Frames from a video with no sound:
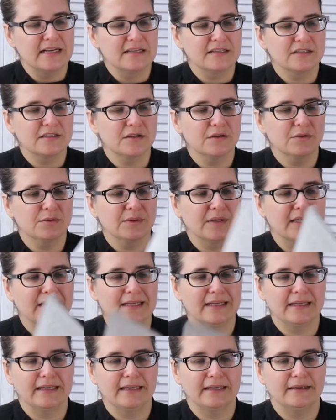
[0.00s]
So
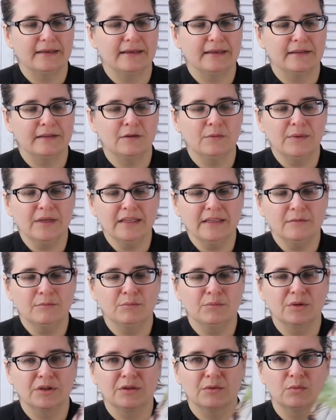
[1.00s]
the way
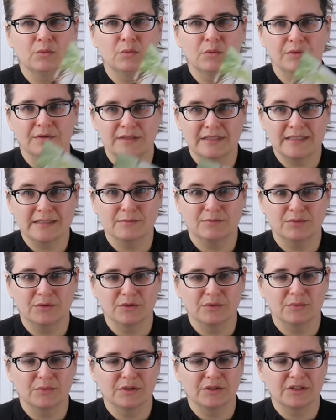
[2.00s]
that book, this
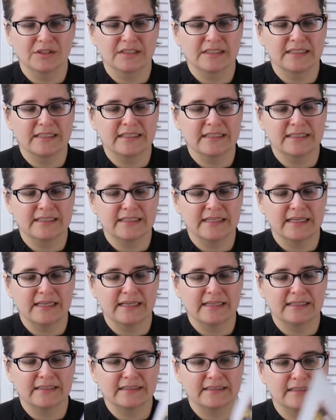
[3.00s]
book works is
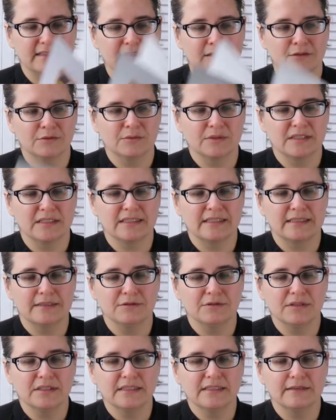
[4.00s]
that there was a
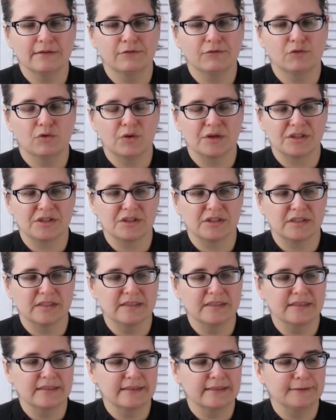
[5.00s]
series of
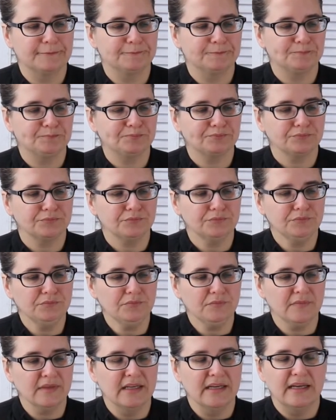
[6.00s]
questions
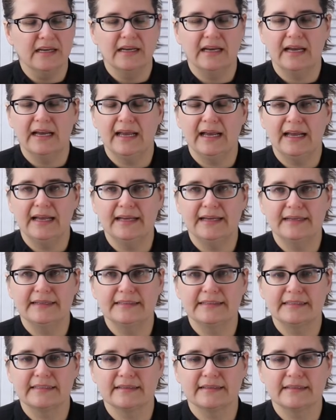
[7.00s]

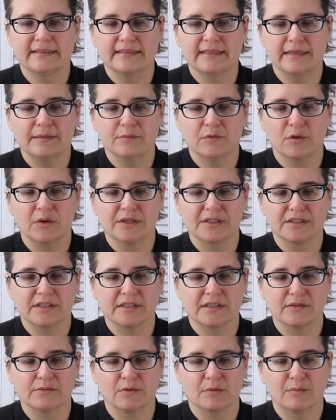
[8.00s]
and the same
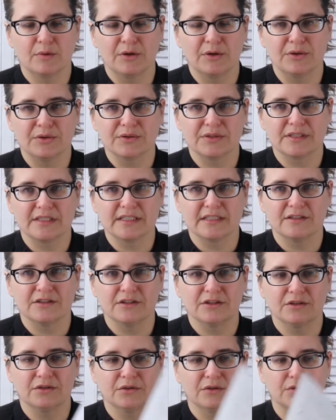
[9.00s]
questions were posed
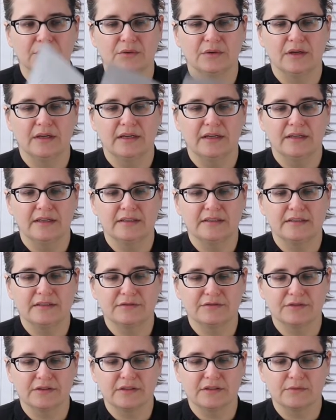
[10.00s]
to
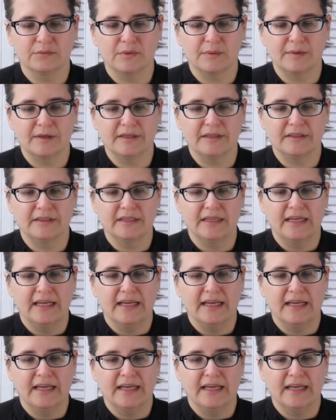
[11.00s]
different women